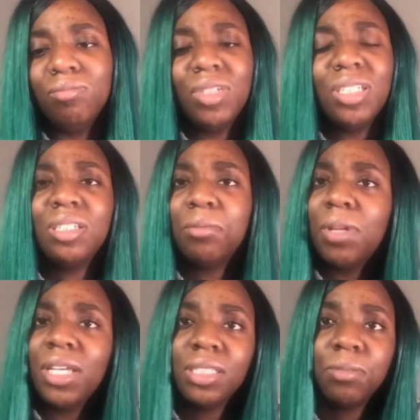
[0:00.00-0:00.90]
Is the
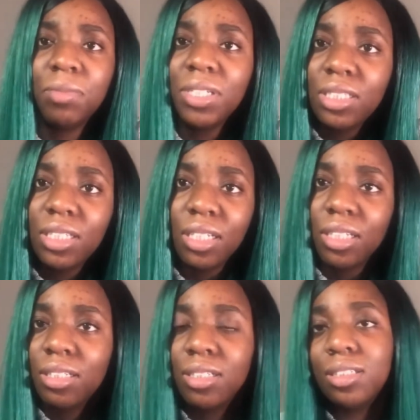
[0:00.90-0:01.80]
place
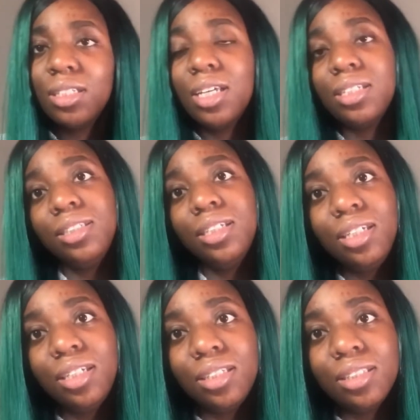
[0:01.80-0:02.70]
busy? Is it a
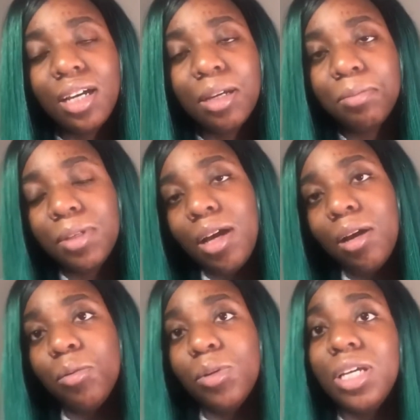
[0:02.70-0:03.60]
city type
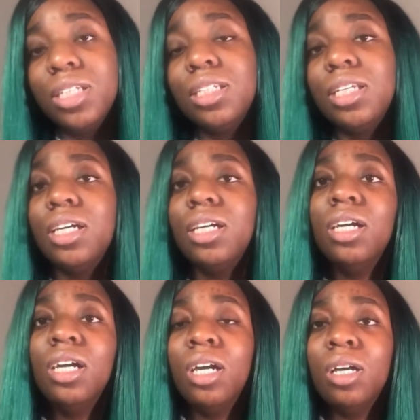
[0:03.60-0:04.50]
town? Is it a
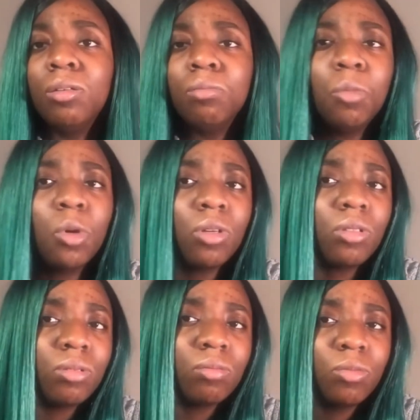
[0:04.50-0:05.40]

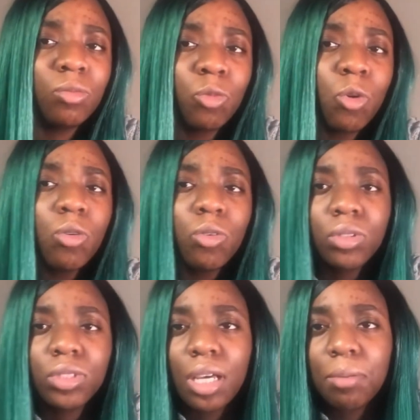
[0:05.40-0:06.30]
more
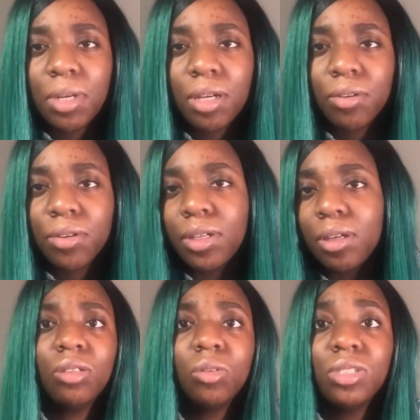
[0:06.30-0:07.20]
rural type
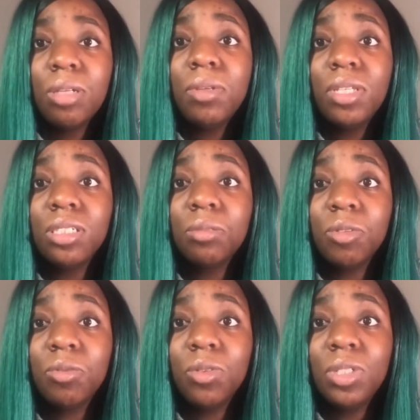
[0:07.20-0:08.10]
area? Those type of things can be
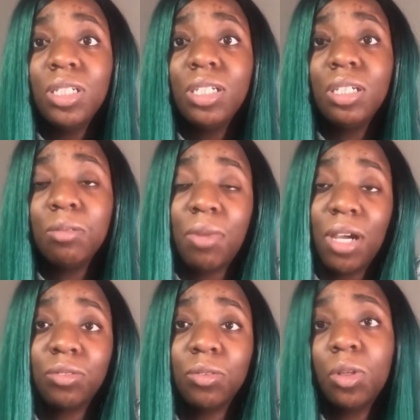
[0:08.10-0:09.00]
really
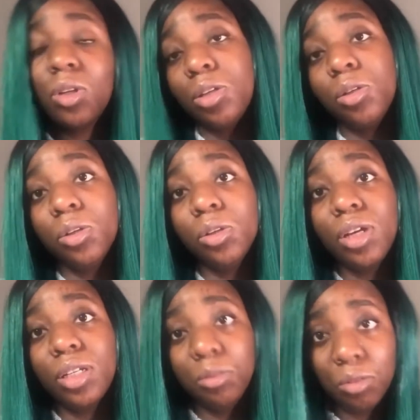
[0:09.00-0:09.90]
impactful on your
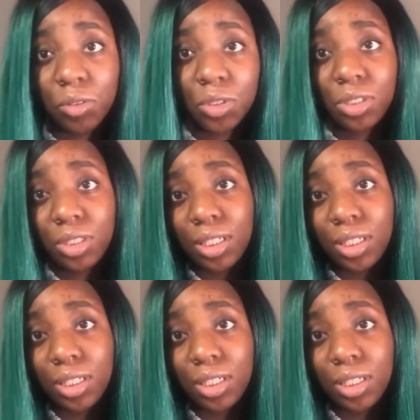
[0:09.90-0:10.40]
university